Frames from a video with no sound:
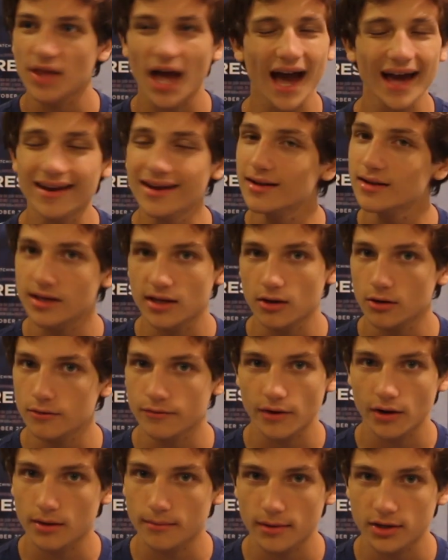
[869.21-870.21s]
I didn't hear
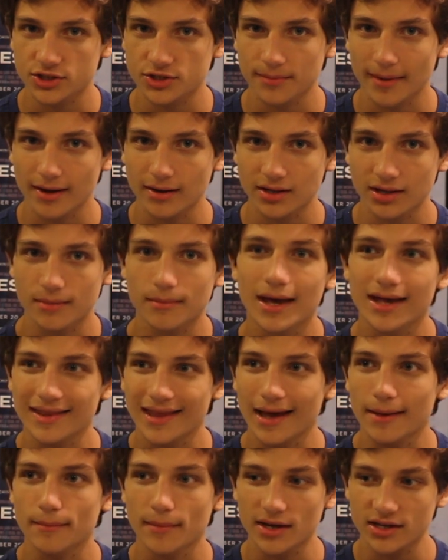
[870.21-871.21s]
very much about him, and
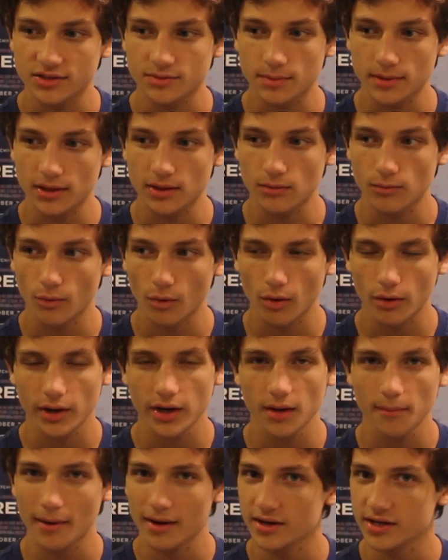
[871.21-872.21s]
that makes me
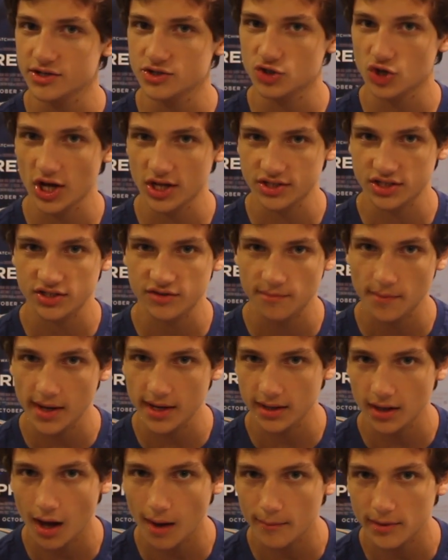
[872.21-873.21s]
worry about his chances of
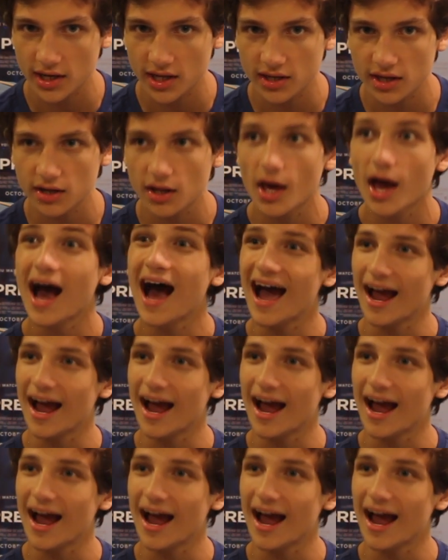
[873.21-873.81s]
being nominated.